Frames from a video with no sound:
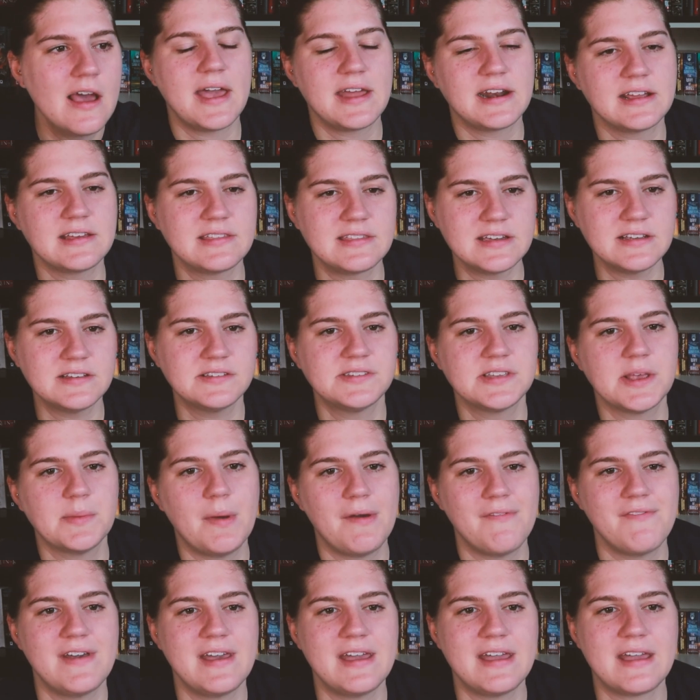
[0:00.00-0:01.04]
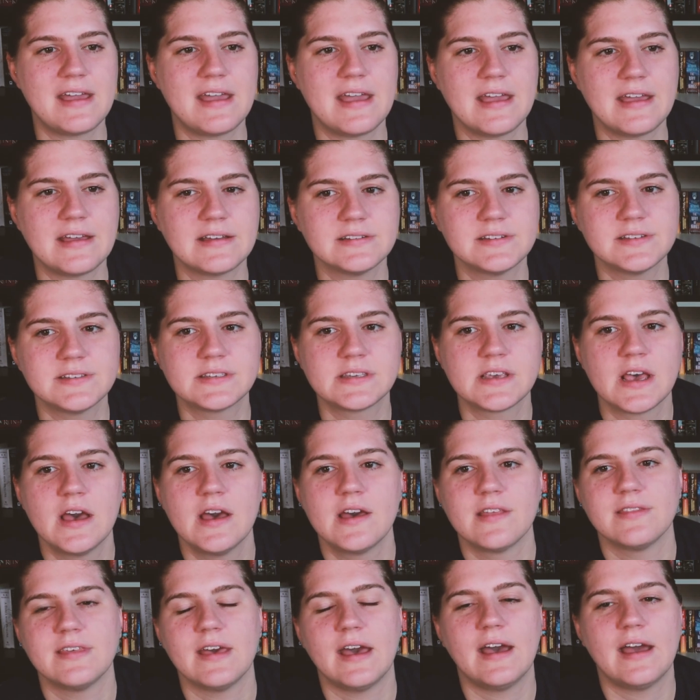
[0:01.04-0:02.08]
And I think some of it is
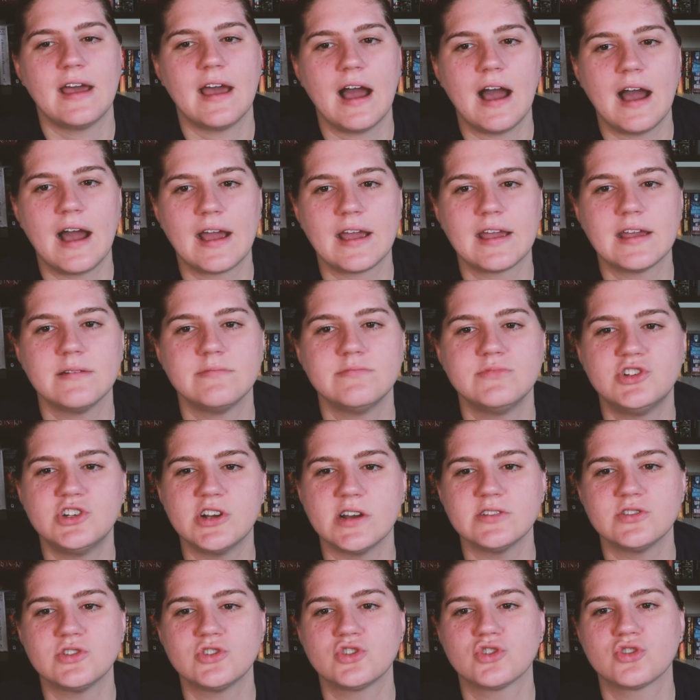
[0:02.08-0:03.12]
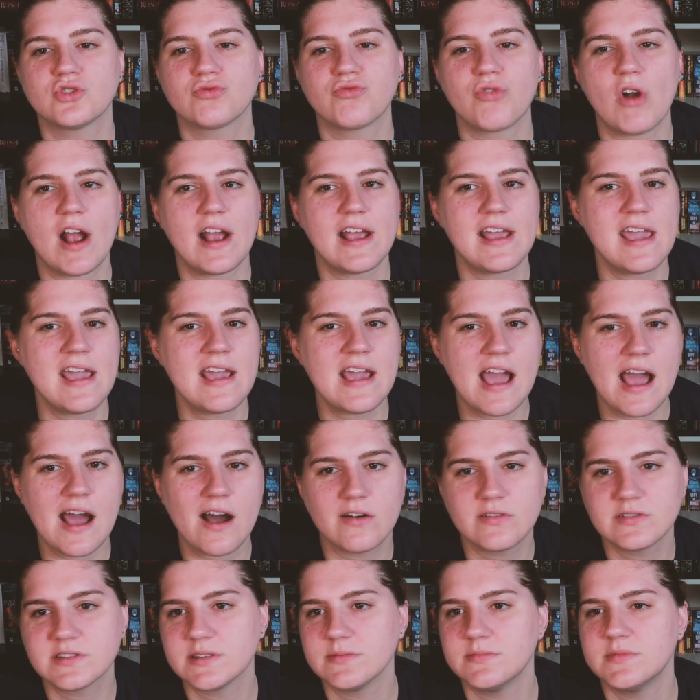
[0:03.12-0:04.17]
that I am just trying
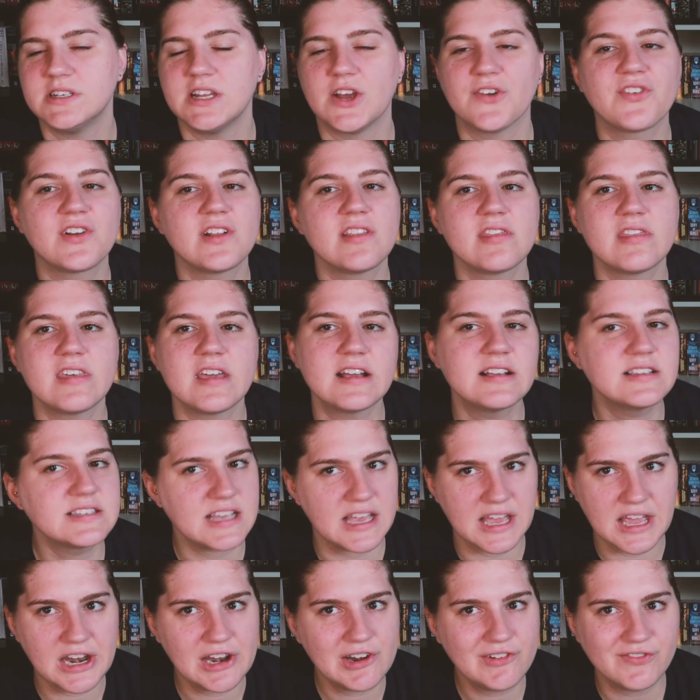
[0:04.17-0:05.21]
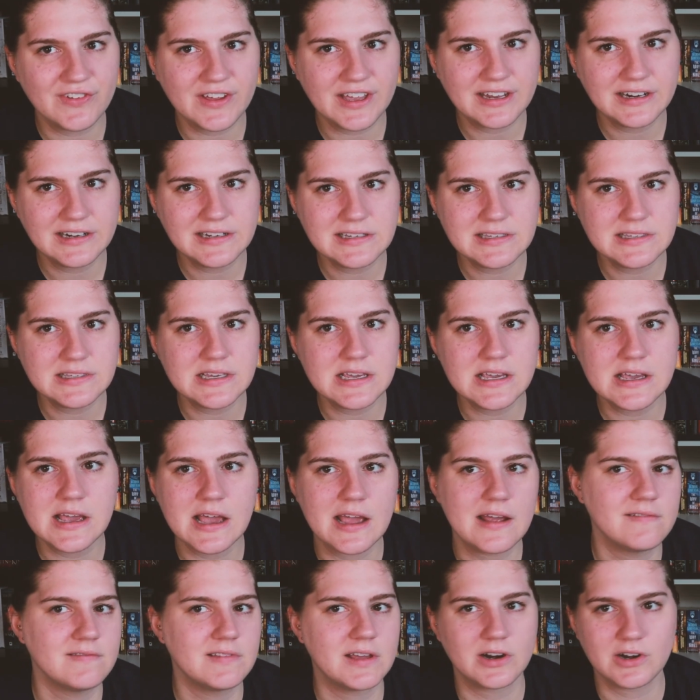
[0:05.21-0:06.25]
out some different things in fantasy
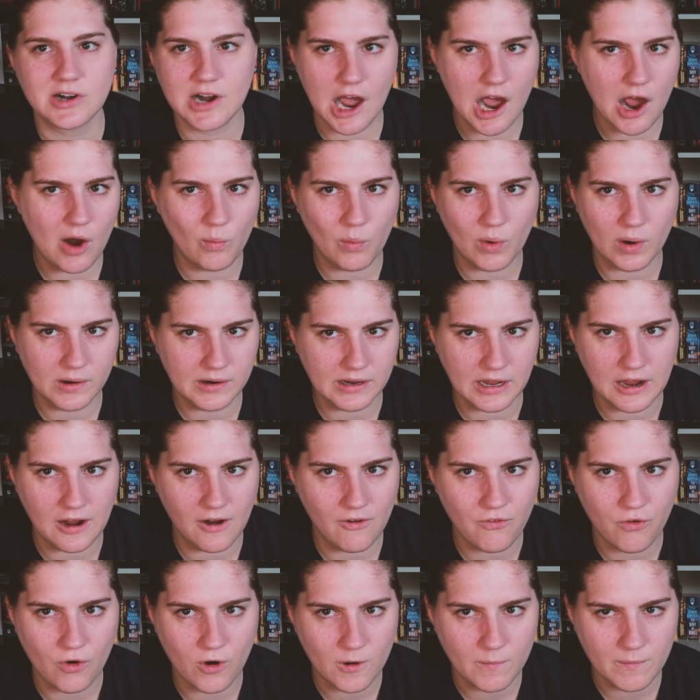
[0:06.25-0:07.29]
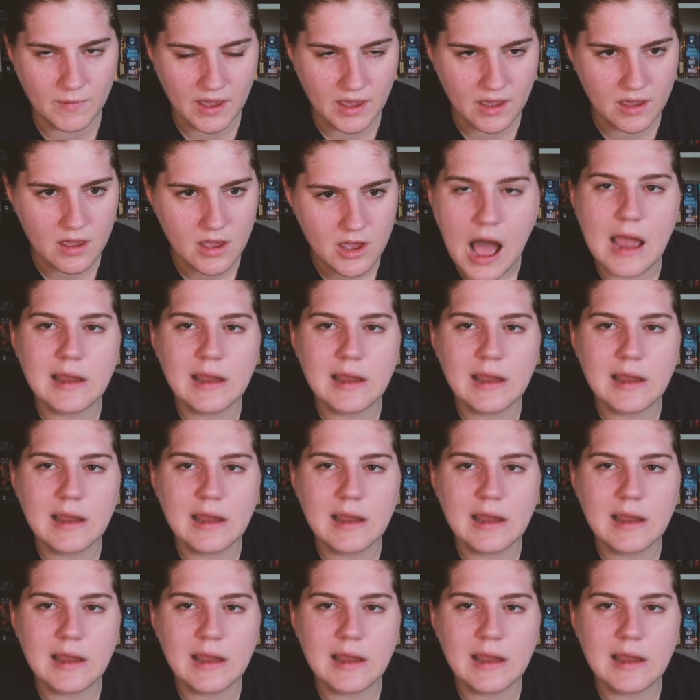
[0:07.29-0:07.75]
and they're not working for me.